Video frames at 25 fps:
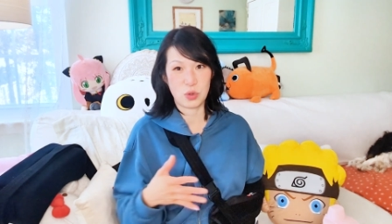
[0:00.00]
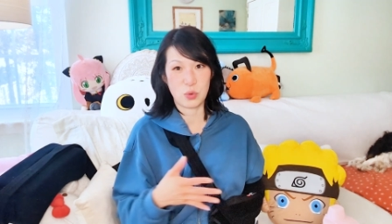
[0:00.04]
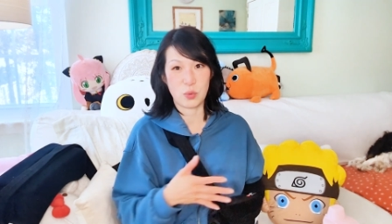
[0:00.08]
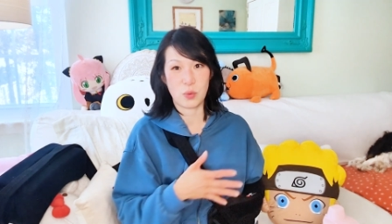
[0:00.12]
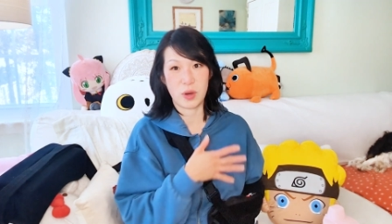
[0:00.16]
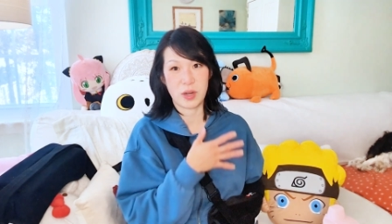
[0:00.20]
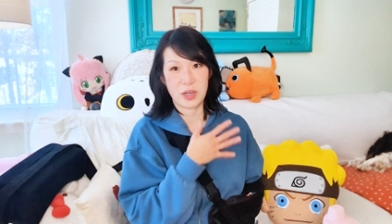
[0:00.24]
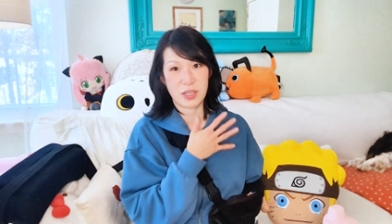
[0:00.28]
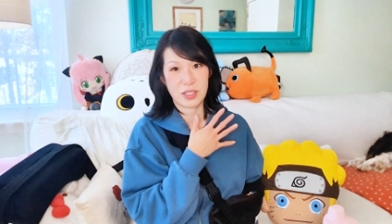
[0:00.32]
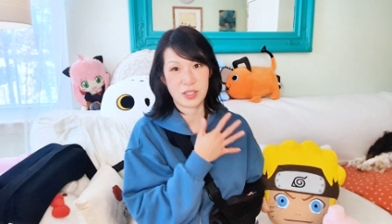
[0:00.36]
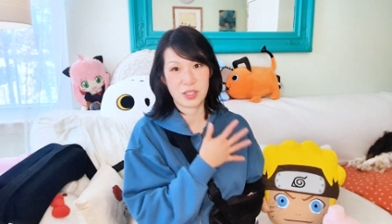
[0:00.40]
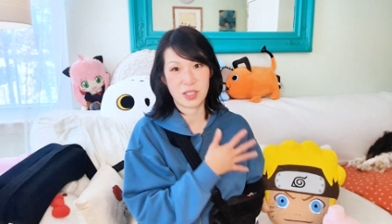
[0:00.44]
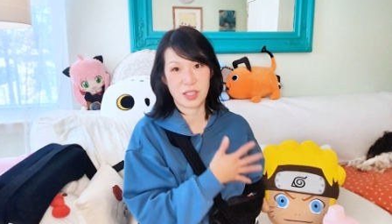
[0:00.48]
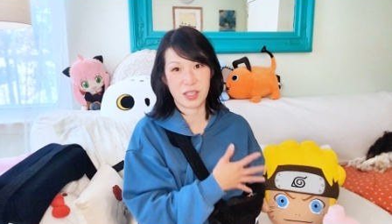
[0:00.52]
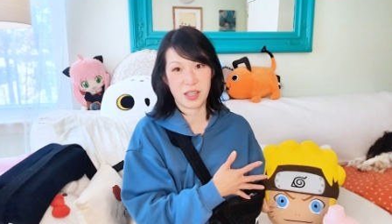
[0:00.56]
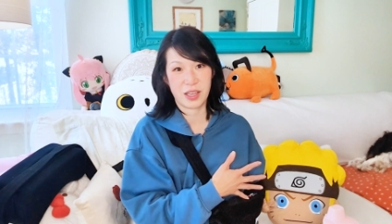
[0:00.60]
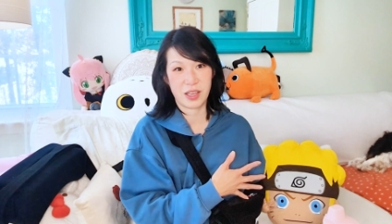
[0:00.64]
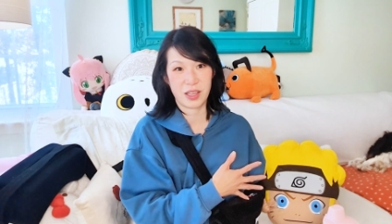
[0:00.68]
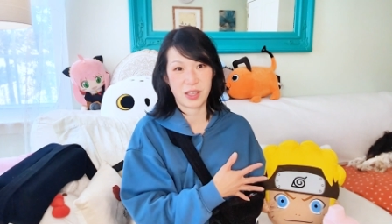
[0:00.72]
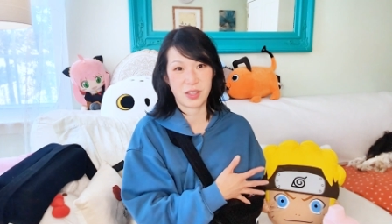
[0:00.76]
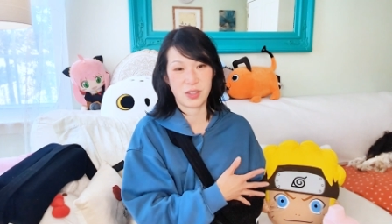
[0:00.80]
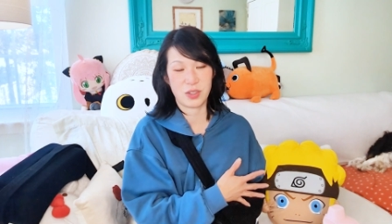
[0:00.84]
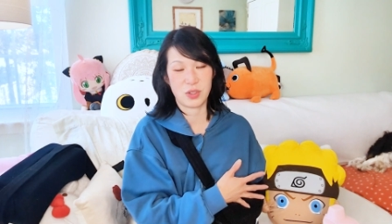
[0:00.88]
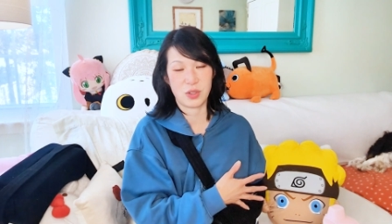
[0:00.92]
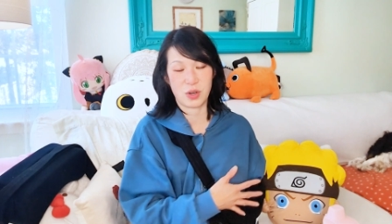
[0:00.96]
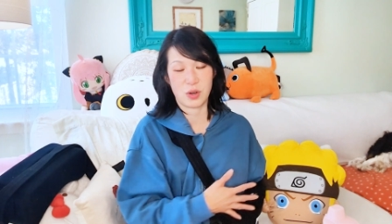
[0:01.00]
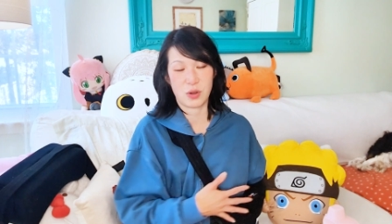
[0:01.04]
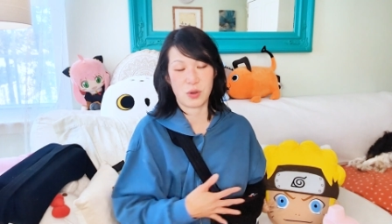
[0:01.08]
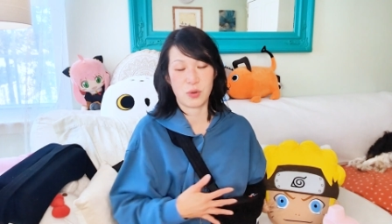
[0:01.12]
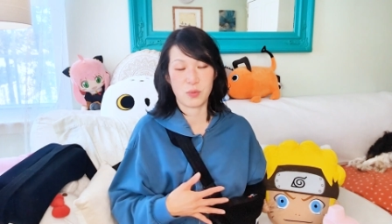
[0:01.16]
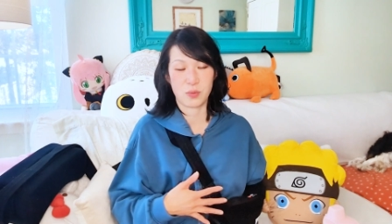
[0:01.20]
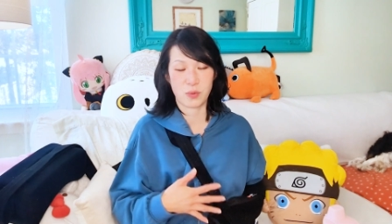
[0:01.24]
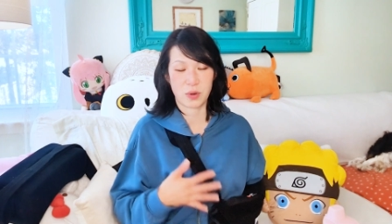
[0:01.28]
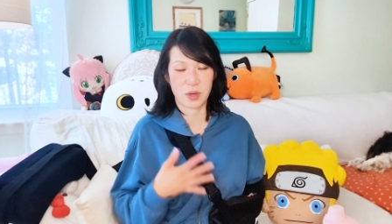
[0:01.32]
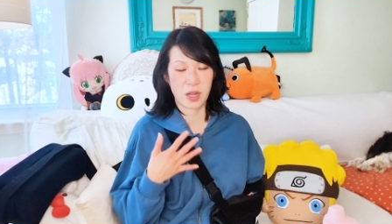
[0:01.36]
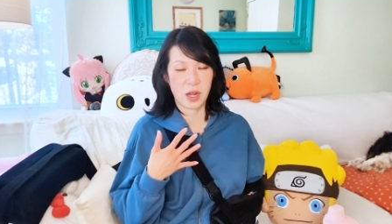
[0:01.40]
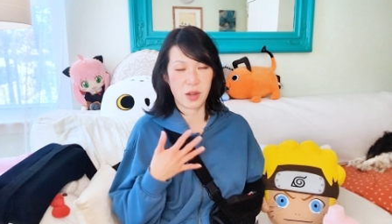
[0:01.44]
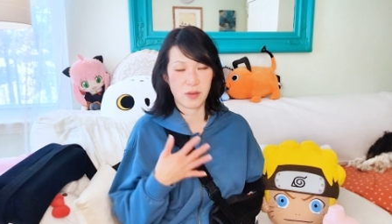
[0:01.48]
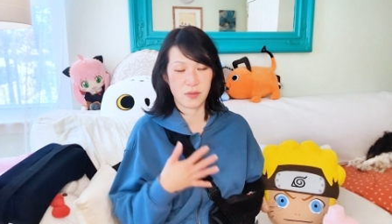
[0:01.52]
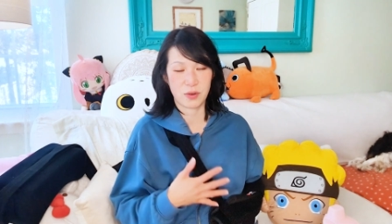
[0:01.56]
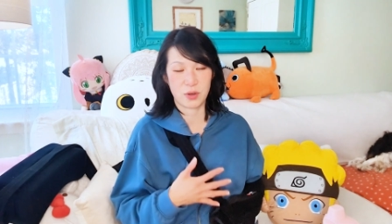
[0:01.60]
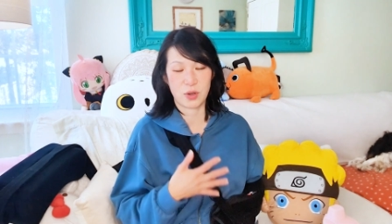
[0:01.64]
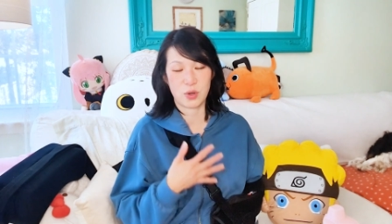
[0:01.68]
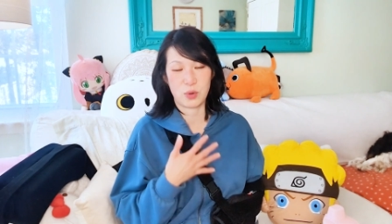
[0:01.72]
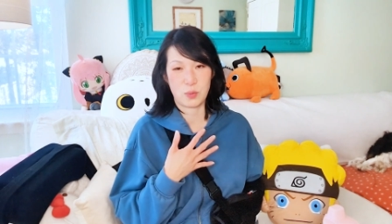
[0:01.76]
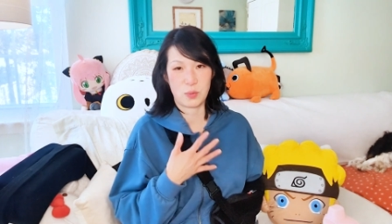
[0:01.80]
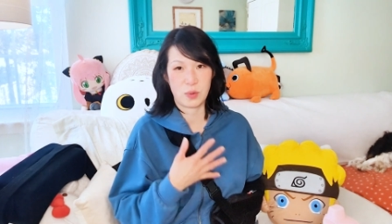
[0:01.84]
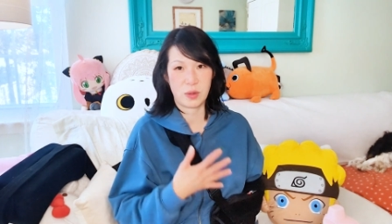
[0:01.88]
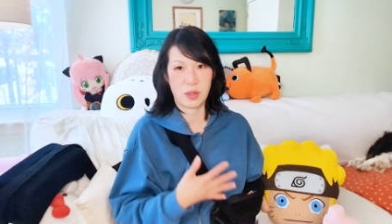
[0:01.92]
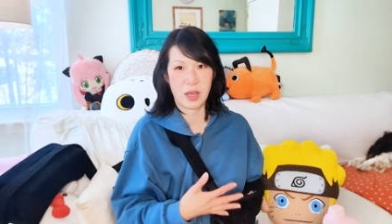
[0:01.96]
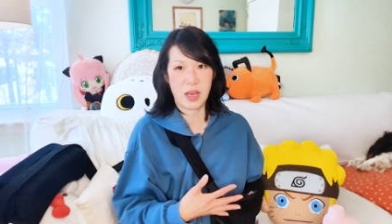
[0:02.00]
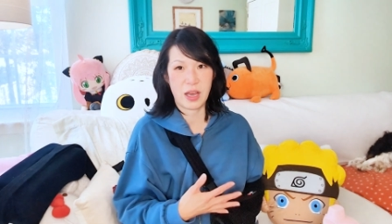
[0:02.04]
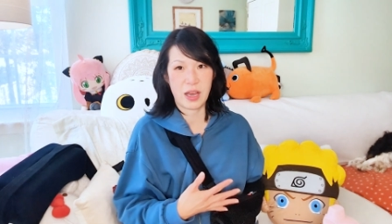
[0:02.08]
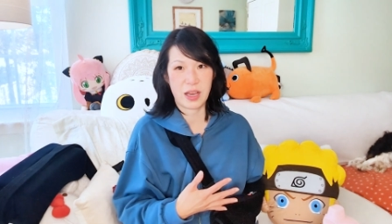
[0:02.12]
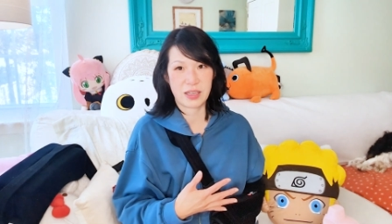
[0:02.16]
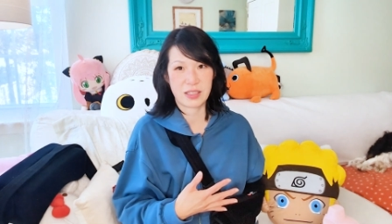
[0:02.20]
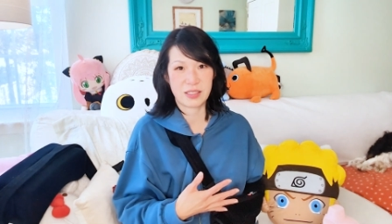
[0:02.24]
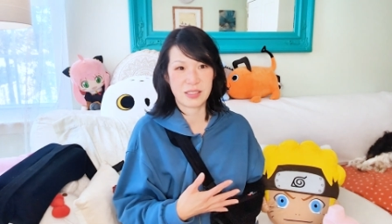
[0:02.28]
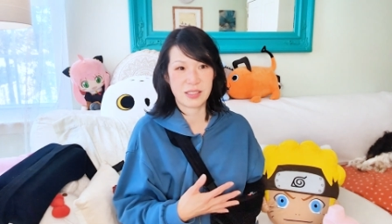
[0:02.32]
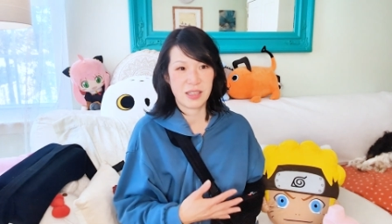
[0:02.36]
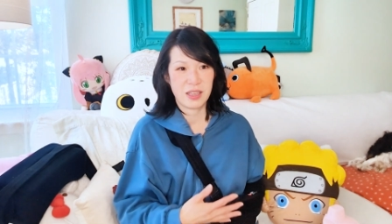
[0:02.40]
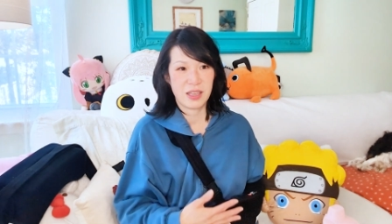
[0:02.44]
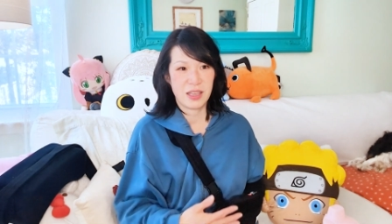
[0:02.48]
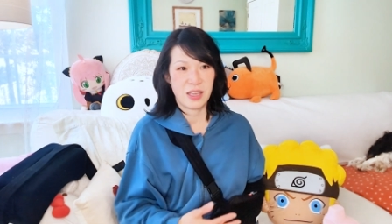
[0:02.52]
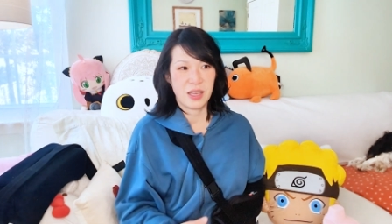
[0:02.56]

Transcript: You want it to, like, you know, recover and relax.